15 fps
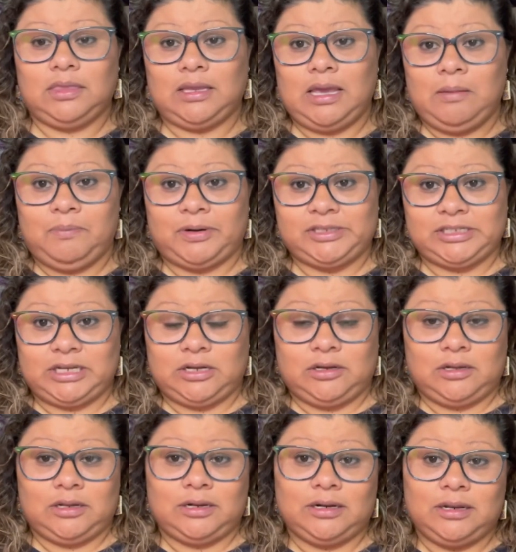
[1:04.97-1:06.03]
in
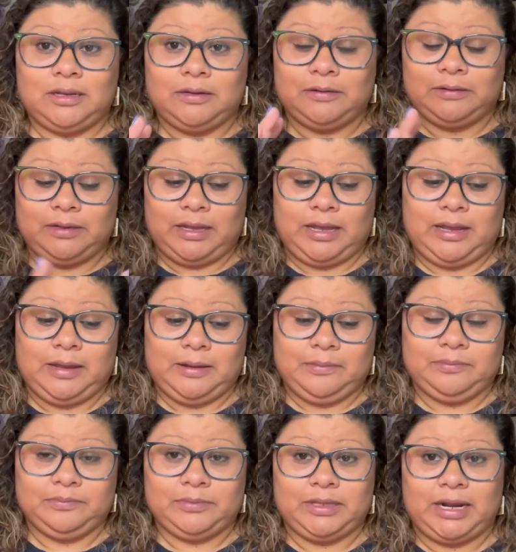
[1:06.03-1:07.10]
particular
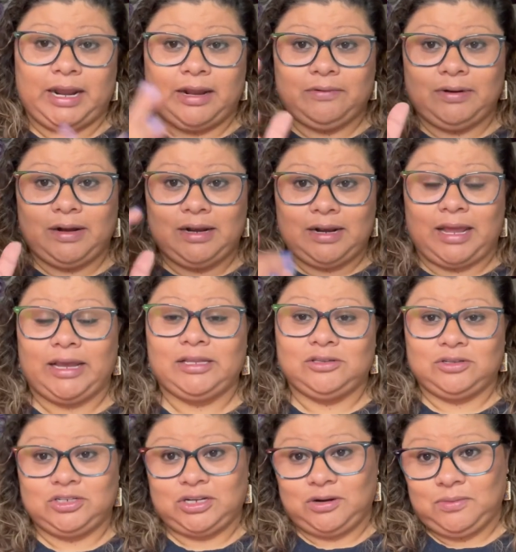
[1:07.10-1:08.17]
that I really like
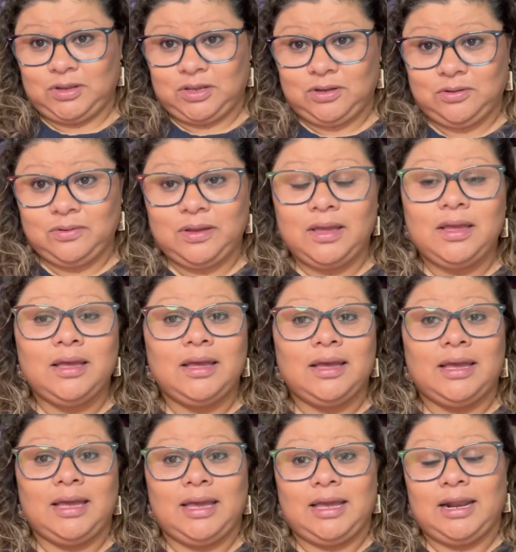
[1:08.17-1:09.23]
to share with you,
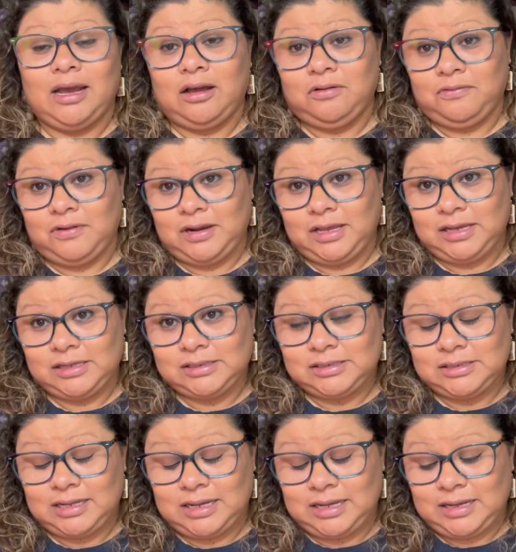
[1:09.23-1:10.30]
and hopefully
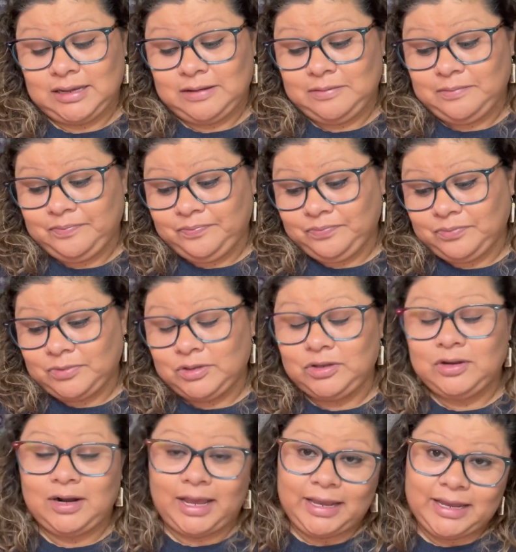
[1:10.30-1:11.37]
is you
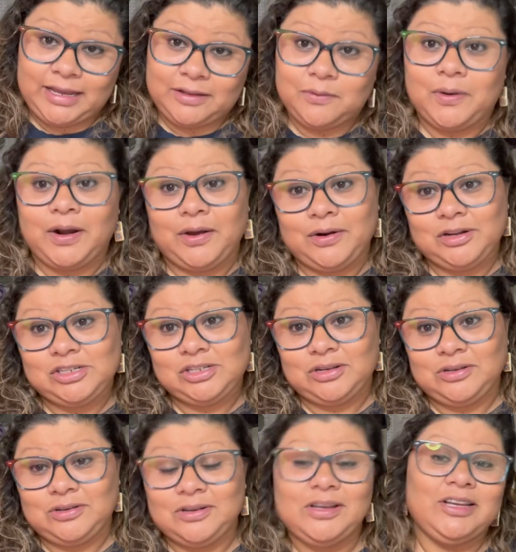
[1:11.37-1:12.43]
like it what I'm gonna show
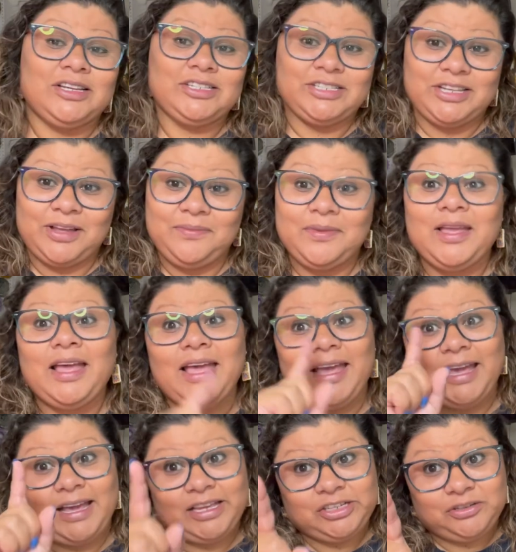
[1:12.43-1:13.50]
you. So
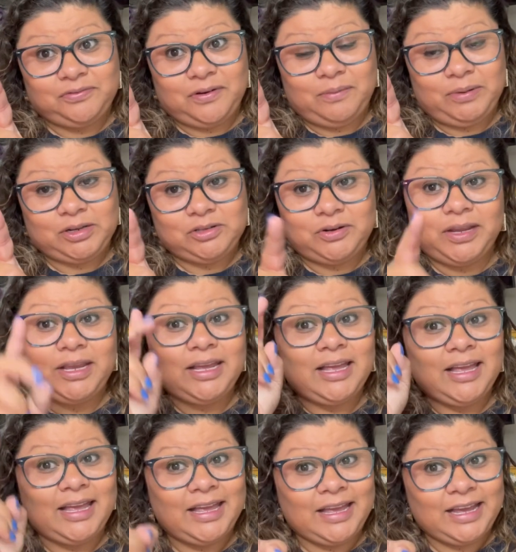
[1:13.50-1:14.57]
get your favorite
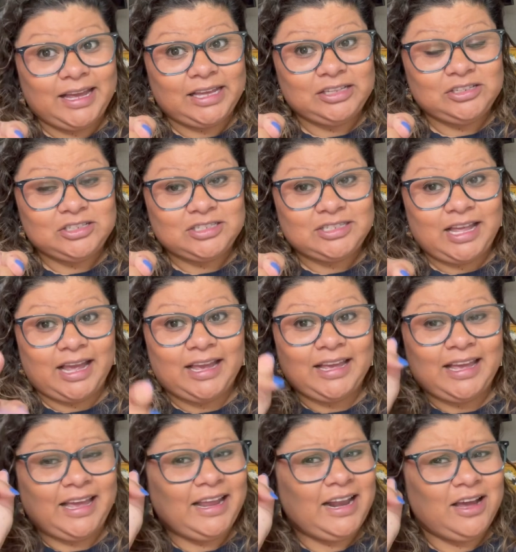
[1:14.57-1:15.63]
drink, get your
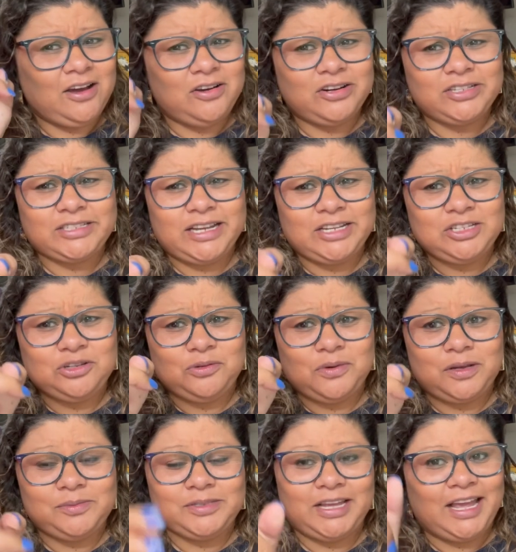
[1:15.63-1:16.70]
snack, and of course, get your
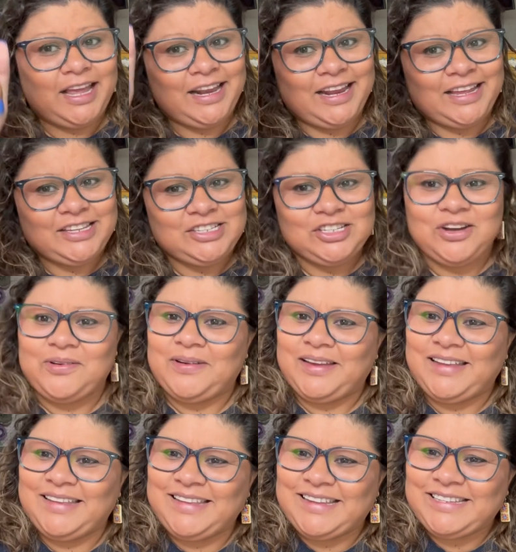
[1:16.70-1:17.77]
whips and
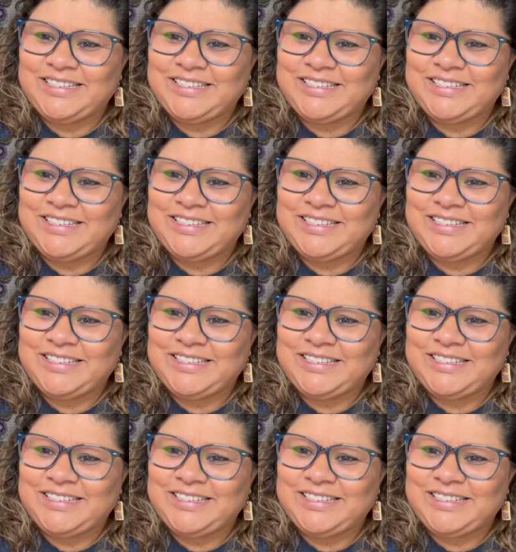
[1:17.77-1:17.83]
enjoy the